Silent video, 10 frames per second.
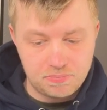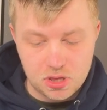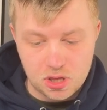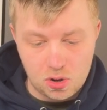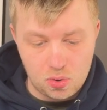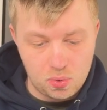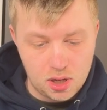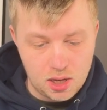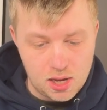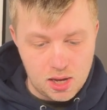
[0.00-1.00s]
So
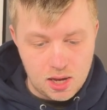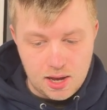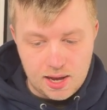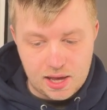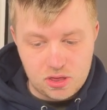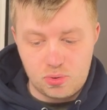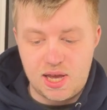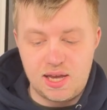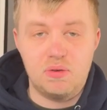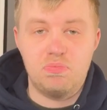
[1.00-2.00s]
I guess it would
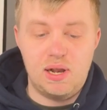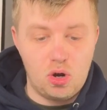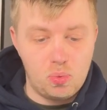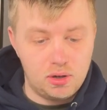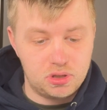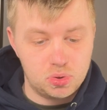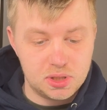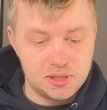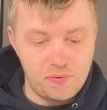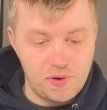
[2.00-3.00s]
take a little while to sort
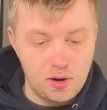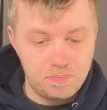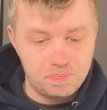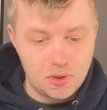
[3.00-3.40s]
itself out.